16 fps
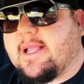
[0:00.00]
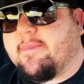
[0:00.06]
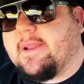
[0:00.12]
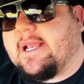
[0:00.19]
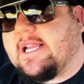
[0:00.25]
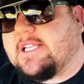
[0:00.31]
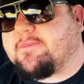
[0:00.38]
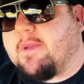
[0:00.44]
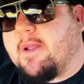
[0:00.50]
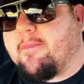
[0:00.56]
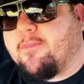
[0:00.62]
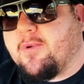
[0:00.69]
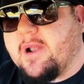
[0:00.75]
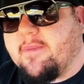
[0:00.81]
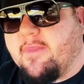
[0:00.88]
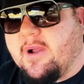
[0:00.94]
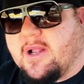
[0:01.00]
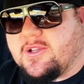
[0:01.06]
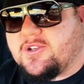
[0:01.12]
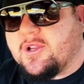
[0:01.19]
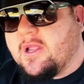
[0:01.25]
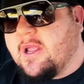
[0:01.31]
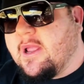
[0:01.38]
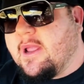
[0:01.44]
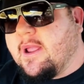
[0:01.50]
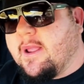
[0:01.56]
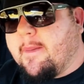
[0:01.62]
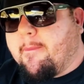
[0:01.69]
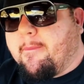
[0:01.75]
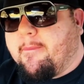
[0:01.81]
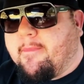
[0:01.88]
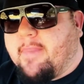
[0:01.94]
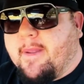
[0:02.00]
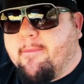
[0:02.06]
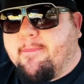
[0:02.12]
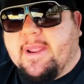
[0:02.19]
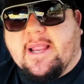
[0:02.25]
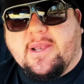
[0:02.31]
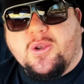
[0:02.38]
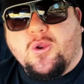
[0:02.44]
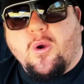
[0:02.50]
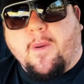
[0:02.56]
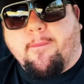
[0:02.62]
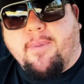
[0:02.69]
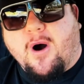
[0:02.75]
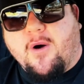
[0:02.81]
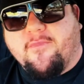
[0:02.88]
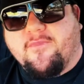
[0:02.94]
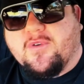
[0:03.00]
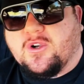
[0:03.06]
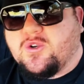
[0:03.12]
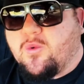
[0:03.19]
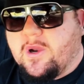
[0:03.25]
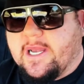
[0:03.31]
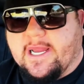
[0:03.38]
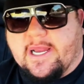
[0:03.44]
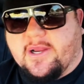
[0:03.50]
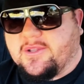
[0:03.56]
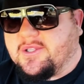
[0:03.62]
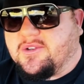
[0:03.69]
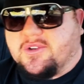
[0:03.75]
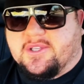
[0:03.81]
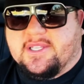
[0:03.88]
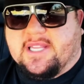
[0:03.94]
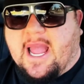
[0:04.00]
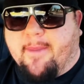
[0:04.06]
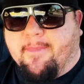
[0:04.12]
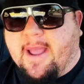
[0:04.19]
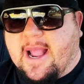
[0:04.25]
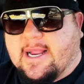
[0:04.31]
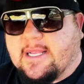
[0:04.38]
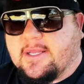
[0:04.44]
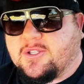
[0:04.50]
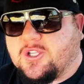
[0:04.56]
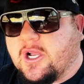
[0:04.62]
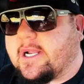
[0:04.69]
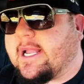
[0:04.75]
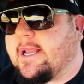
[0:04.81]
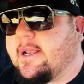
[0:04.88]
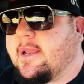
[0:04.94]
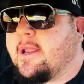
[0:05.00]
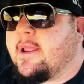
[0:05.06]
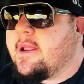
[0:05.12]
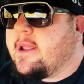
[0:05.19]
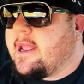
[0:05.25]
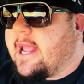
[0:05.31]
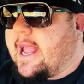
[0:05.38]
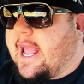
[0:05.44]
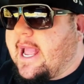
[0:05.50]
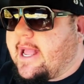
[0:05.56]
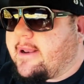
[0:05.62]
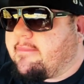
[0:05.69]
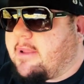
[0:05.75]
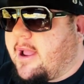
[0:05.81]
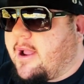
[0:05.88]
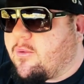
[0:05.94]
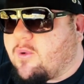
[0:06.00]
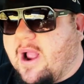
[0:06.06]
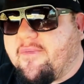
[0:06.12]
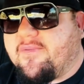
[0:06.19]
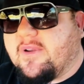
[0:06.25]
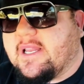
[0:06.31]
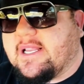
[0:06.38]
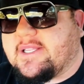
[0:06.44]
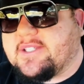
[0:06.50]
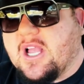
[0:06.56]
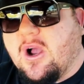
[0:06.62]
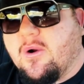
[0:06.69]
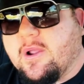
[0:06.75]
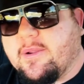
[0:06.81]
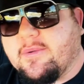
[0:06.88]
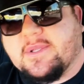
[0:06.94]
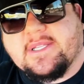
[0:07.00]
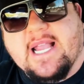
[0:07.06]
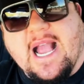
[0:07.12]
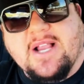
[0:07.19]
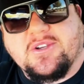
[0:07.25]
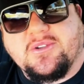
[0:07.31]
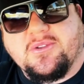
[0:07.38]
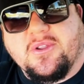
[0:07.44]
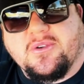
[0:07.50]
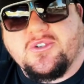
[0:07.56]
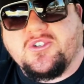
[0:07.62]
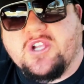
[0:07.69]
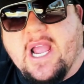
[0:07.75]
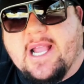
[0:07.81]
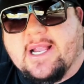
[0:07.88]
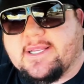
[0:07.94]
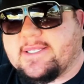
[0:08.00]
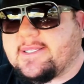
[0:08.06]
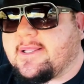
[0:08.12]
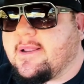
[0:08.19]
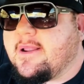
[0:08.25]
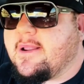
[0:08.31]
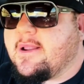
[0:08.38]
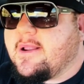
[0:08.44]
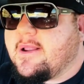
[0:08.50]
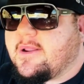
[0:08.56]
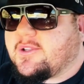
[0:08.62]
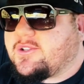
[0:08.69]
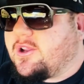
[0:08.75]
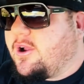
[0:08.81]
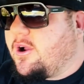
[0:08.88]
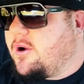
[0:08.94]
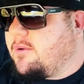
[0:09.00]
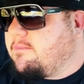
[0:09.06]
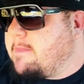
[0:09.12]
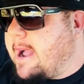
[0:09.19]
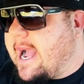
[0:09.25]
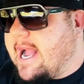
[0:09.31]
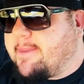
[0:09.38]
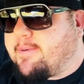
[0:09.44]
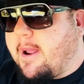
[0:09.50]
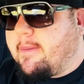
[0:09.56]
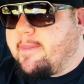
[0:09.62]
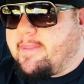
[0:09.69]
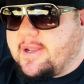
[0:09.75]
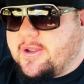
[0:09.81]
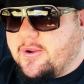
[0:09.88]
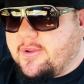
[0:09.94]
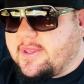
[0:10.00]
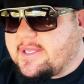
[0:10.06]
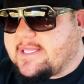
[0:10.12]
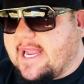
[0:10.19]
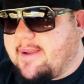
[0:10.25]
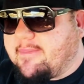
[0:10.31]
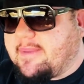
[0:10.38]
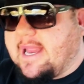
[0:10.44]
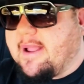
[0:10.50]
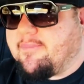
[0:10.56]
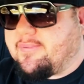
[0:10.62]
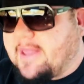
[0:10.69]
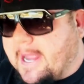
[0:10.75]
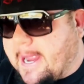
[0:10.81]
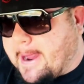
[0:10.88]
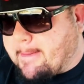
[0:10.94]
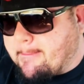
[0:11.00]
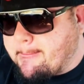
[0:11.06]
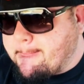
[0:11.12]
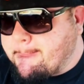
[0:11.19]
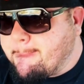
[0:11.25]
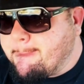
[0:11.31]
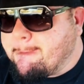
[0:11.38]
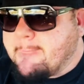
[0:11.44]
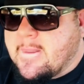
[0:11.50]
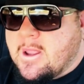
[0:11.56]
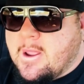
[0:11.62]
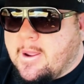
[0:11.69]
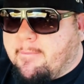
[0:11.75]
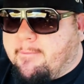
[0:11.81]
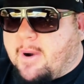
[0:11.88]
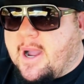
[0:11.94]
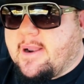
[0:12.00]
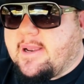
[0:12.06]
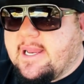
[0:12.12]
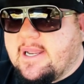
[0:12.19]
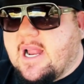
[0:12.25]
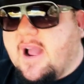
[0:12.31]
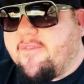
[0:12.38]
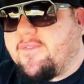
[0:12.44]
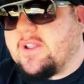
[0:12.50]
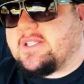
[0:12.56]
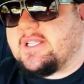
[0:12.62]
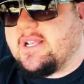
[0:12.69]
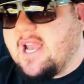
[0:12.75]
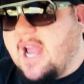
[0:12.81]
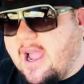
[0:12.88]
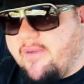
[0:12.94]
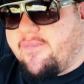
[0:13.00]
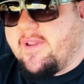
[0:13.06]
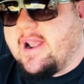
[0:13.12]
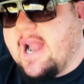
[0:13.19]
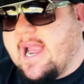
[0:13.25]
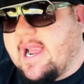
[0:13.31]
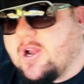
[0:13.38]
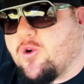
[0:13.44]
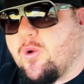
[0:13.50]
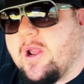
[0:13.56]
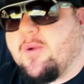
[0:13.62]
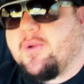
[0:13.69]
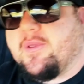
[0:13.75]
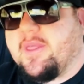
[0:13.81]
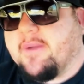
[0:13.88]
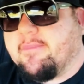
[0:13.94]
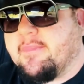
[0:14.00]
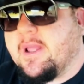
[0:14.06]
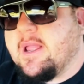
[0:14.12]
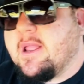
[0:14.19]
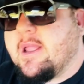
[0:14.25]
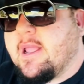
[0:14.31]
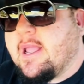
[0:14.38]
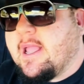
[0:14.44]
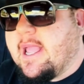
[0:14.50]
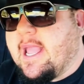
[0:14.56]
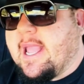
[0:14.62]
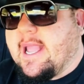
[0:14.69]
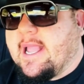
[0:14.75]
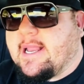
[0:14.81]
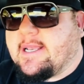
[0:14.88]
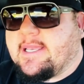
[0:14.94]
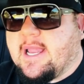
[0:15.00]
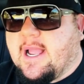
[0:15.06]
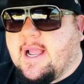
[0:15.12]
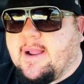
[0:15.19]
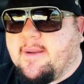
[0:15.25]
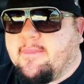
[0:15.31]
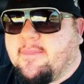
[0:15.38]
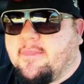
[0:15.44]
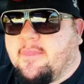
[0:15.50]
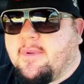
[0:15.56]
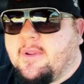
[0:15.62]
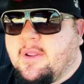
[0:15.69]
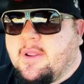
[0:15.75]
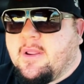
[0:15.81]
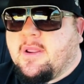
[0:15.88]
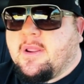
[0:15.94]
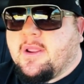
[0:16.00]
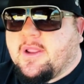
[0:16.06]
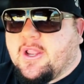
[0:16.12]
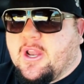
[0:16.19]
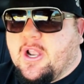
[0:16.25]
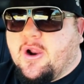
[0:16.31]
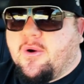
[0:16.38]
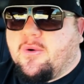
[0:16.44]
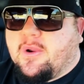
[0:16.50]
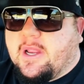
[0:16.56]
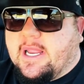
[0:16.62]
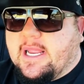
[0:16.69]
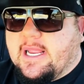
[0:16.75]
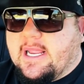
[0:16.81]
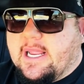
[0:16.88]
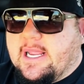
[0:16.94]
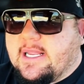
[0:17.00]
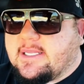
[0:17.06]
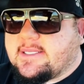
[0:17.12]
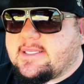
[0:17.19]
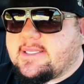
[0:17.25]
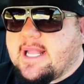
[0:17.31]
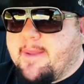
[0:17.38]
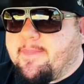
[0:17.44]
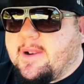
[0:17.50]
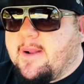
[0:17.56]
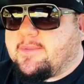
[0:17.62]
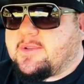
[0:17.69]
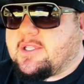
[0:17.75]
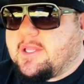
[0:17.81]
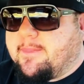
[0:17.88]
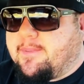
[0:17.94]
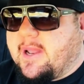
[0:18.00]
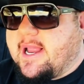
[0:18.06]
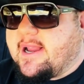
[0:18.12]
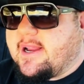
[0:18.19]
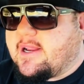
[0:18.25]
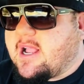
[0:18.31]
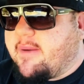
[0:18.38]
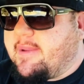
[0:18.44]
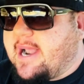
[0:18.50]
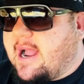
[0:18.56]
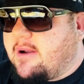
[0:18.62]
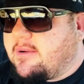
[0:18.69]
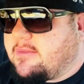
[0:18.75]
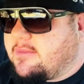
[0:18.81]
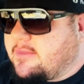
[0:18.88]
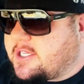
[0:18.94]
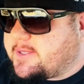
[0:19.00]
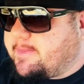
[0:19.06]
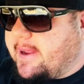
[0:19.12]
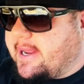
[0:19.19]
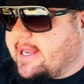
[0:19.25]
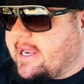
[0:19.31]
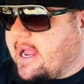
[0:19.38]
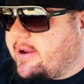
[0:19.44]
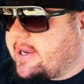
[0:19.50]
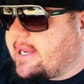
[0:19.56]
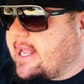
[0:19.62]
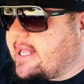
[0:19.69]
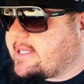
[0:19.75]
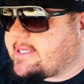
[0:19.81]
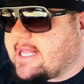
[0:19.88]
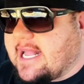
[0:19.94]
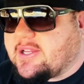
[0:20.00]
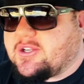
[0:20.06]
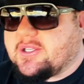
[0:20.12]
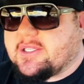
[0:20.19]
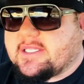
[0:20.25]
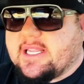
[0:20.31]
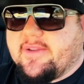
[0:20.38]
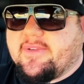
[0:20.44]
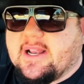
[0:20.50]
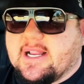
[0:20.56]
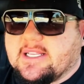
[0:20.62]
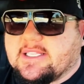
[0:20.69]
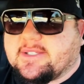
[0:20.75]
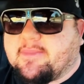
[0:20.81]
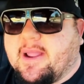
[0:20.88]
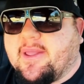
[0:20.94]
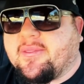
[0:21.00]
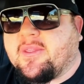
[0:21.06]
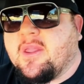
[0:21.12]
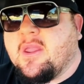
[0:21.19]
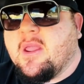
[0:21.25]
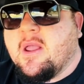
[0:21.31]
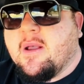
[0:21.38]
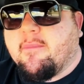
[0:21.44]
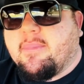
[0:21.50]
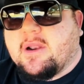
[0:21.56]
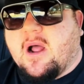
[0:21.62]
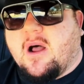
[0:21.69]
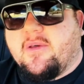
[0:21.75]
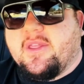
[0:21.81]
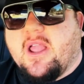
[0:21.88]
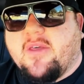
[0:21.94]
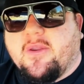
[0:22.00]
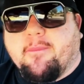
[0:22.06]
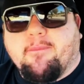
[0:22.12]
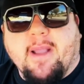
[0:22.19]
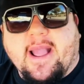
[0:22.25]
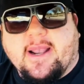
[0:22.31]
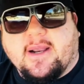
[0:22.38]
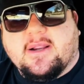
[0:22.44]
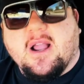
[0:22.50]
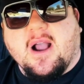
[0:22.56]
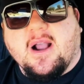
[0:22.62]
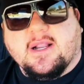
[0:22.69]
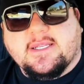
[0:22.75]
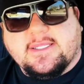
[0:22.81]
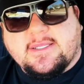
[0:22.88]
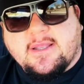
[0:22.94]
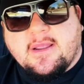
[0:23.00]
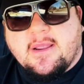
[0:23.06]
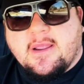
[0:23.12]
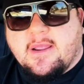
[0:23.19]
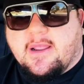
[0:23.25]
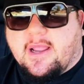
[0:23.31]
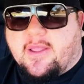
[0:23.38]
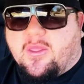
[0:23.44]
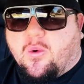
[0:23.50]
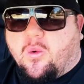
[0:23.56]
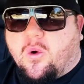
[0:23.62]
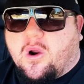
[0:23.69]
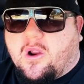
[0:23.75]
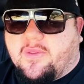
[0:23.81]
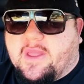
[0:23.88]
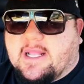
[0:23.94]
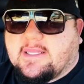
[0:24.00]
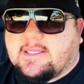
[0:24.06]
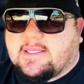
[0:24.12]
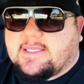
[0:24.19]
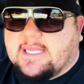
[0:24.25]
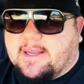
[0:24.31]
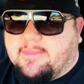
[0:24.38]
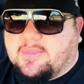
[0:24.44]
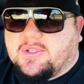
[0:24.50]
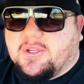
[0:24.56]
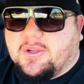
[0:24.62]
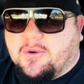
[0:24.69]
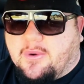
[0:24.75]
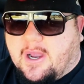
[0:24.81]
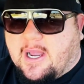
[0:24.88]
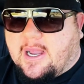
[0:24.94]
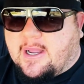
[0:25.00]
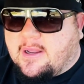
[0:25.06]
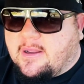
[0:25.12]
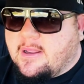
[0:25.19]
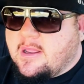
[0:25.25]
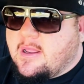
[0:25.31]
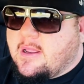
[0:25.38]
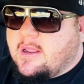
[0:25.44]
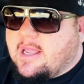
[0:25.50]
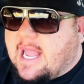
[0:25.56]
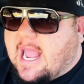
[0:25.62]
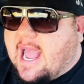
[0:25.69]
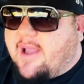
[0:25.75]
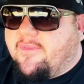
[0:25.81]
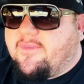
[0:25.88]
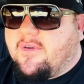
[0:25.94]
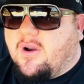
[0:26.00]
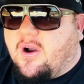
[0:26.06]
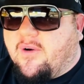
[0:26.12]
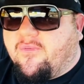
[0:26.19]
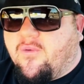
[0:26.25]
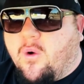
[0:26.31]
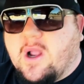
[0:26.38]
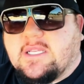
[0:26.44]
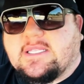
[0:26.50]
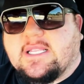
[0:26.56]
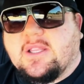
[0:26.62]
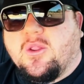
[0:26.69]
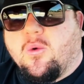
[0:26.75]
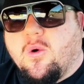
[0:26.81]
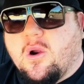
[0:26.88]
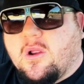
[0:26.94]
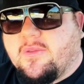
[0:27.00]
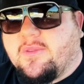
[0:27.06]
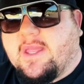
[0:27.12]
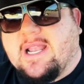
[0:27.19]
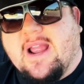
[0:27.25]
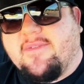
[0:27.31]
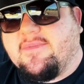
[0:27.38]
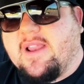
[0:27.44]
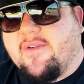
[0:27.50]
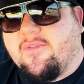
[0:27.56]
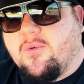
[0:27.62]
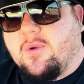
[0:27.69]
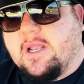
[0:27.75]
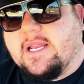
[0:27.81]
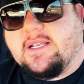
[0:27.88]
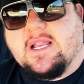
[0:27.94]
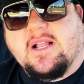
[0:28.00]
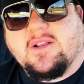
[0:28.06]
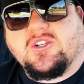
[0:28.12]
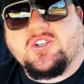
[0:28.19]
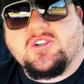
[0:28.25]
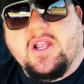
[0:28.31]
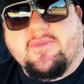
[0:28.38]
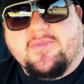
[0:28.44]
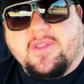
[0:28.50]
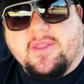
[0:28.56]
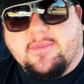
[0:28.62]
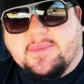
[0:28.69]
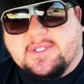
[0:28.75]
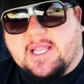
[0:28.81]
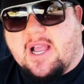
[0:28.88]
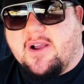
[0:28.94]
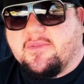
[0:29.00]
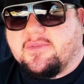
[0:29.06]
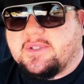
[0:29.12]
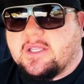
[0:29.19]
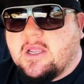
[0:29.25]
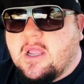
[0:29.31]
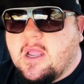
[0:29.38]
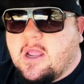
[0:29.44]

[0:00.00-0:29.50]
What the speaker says: I mean, he's been pretty much been beaten to a pulp for 20 years and just sat back and took it. And rightfully so. He was cashing those checks. So I'd probably be doing the same damn thing. But enough is enough, and I agree with him. And, you know, he's stepping up to the plate and coming out and speaking out against not just Stephen A. Smith, but all the other beta cucks in the world that seem to have a voice in the world that have never really done shit for themselves.